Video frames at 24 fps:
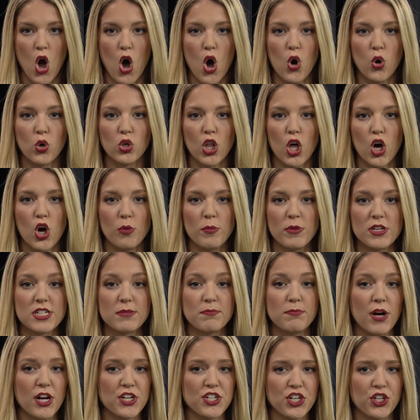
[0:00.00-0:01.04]
Oklahoma's
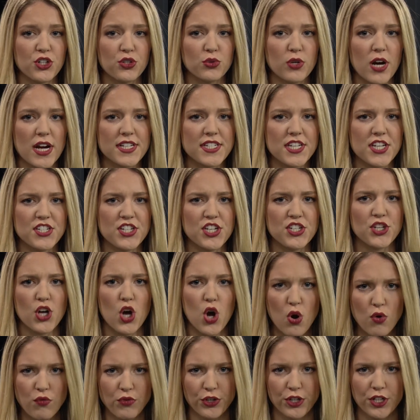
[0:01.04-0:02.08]
budget crisis is
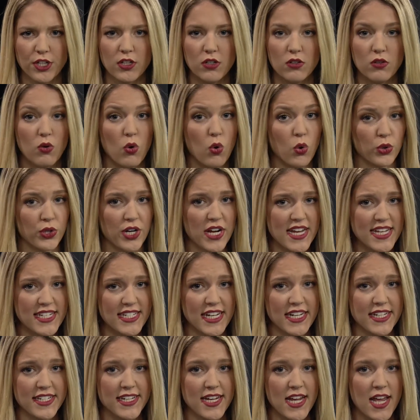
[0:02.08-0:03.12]
over. Or is
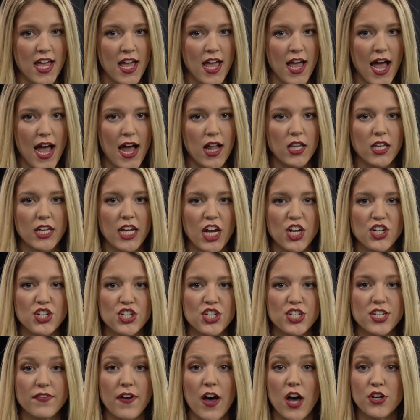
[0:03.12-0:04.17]
it?
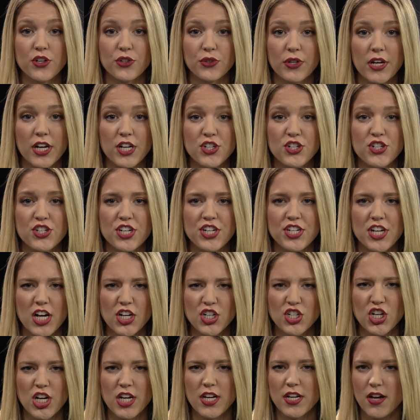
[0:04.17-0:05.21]
Allegations of underage
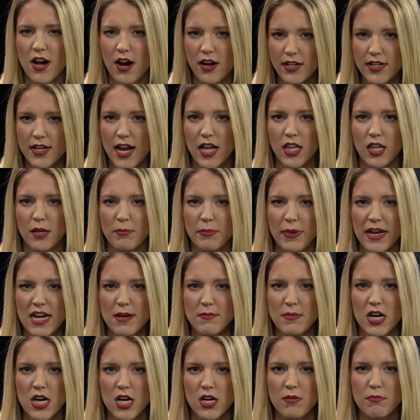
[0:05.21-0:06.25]
seduction, not in
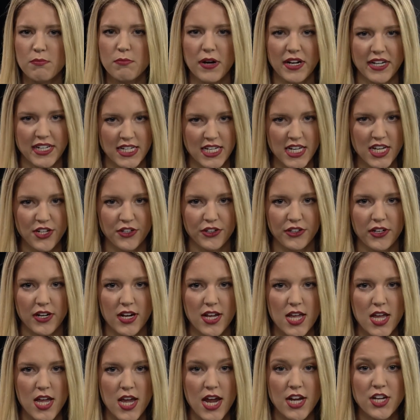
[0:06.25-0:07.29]
Alabama, but here.
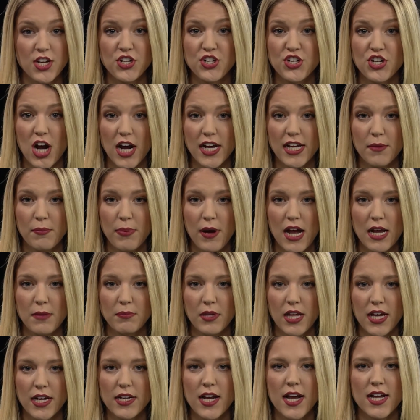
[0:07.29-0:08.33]
And a giant
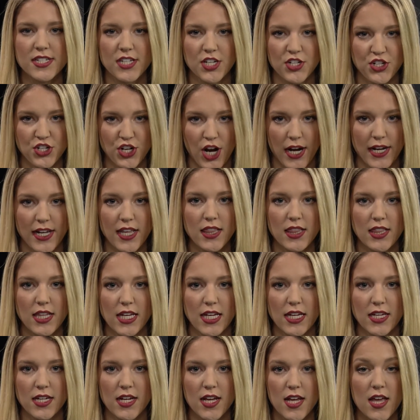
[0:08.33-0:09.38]
pipeline has a giant
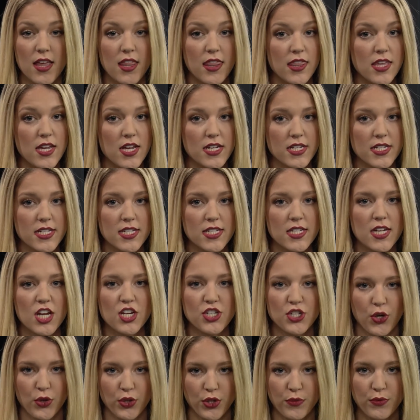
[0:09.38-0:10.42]
leak. This
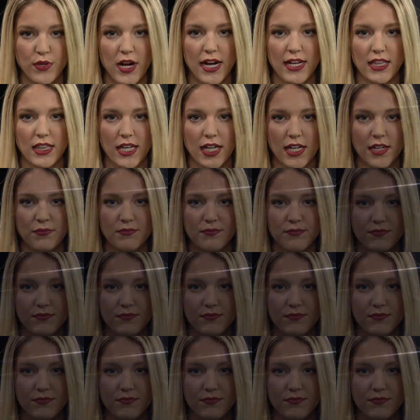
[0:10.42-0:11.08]
is OU Nightly.